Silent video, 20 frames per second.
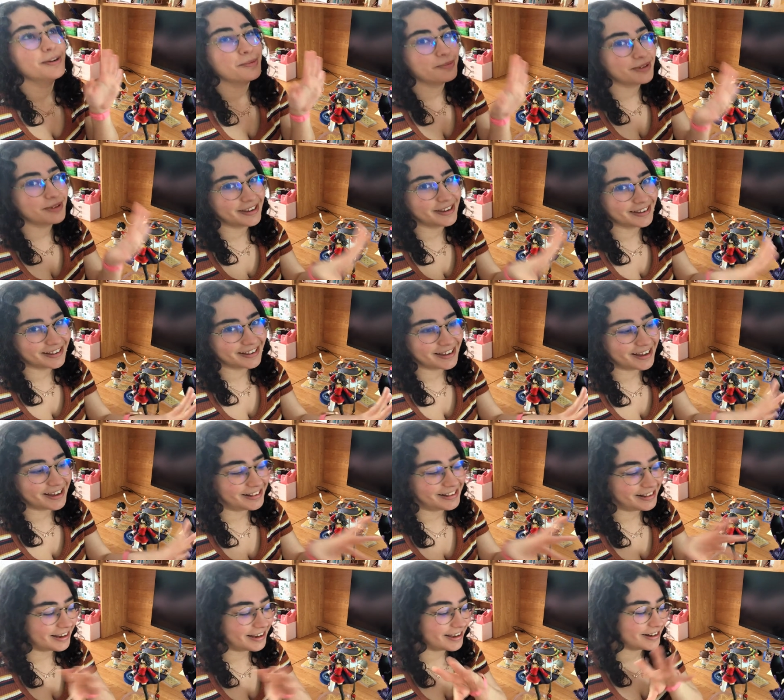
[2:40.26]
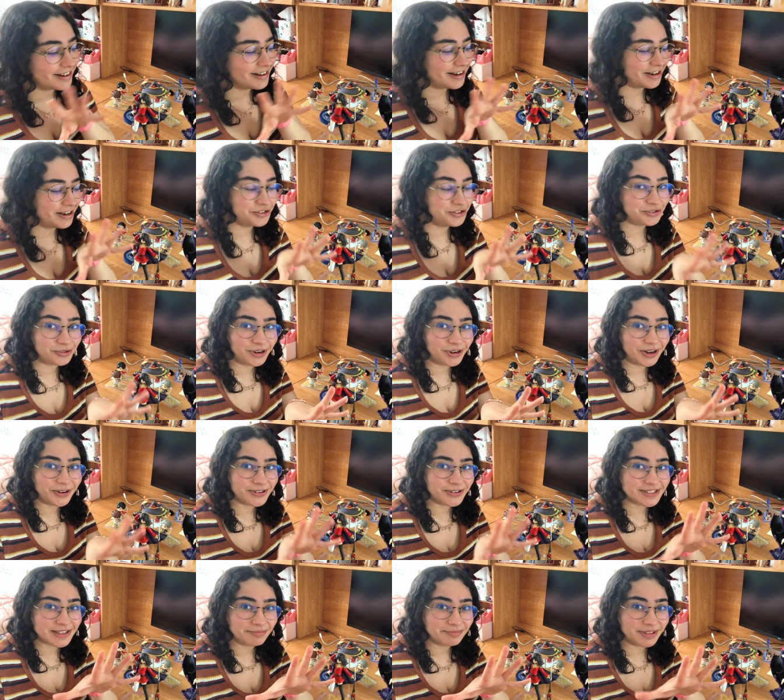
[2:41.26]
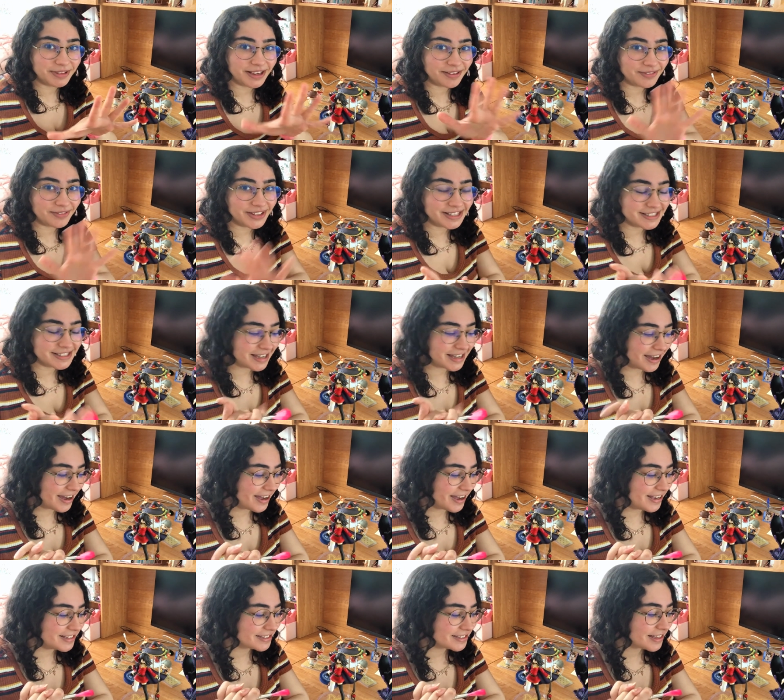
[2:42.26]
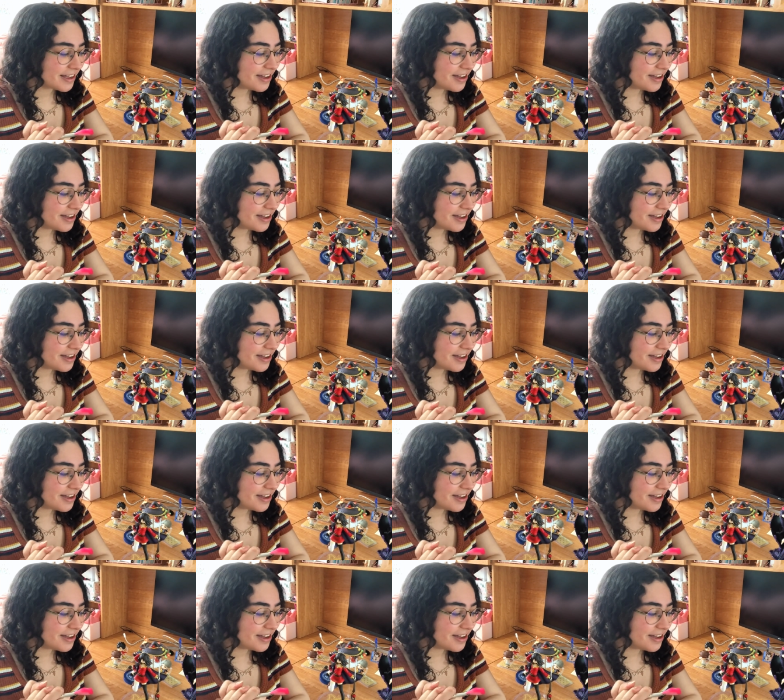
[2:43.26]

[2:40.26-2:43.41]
we can get like a Nendoroid or something of these guys.